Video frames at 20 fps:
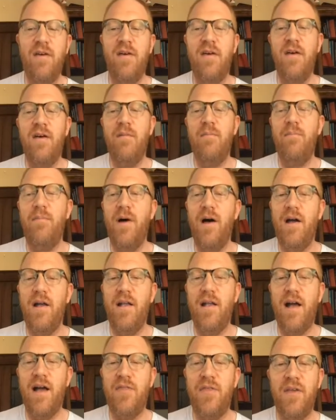but I
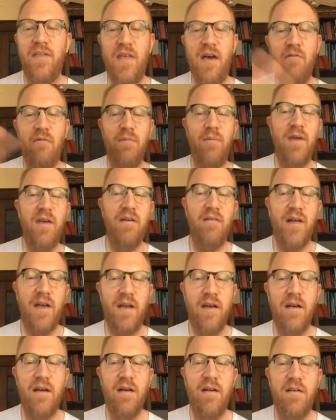think that would be like
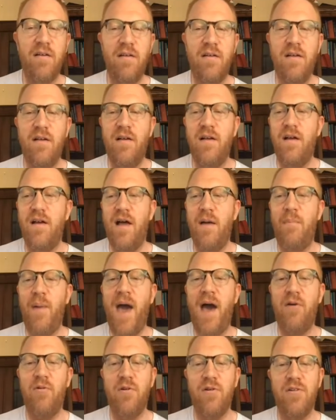a power
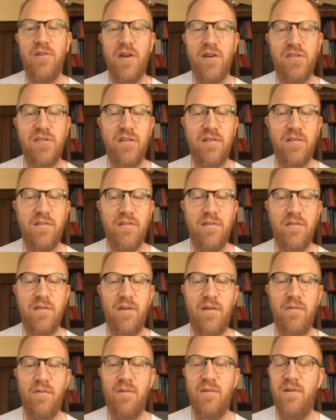session.
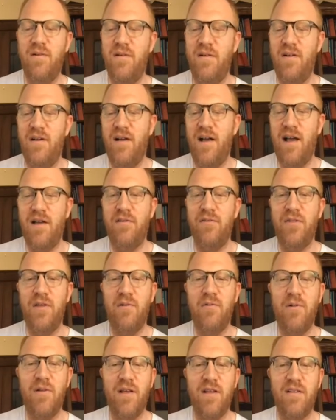So I don't think we'll
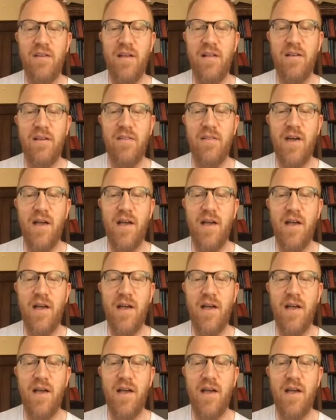get to any of that.